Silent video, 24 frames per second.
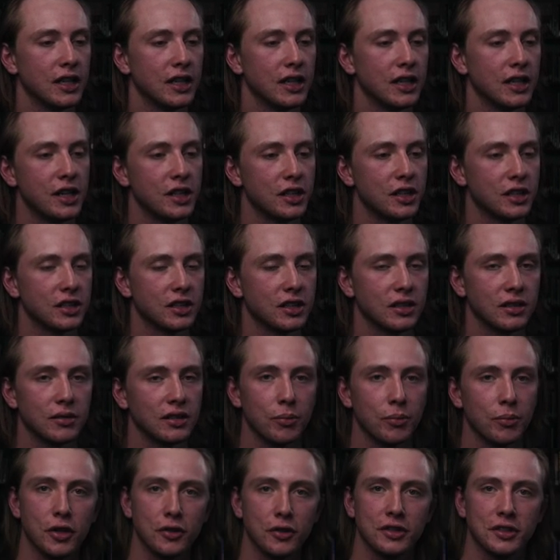I just
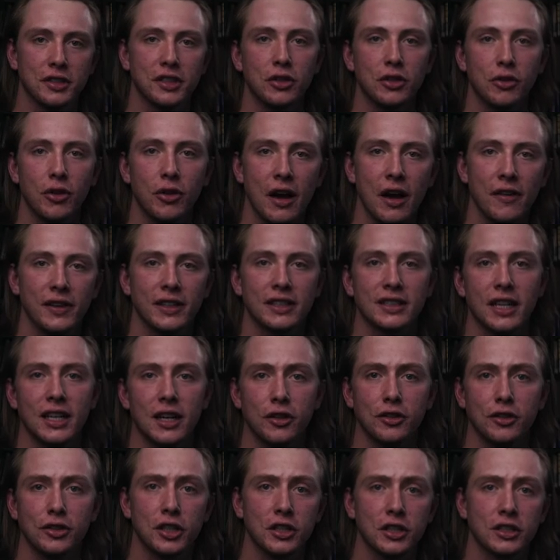put those still graphics there
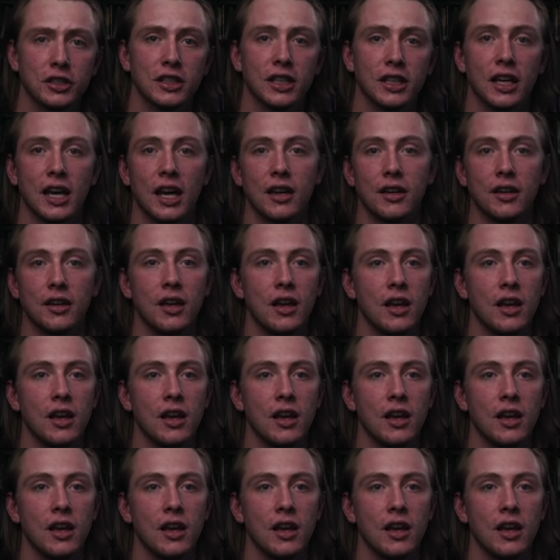just again